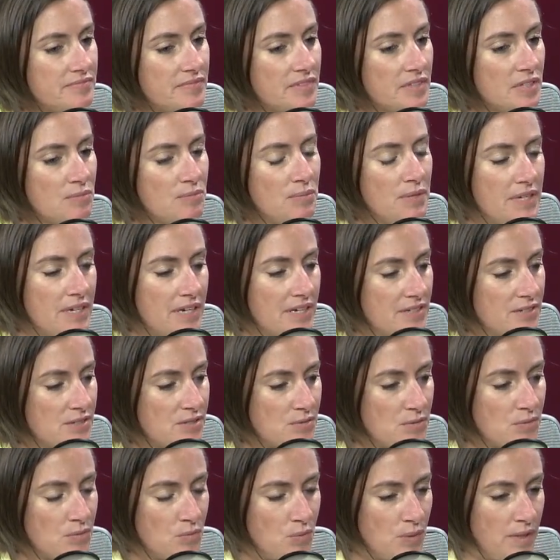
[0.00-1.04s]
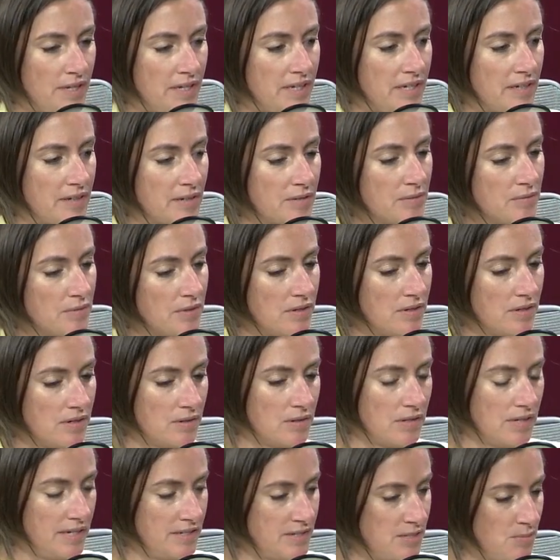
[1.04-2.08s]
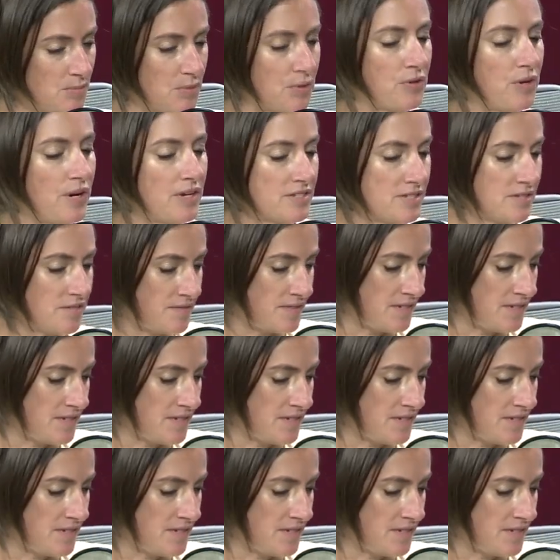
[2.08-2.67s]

because it's a progressive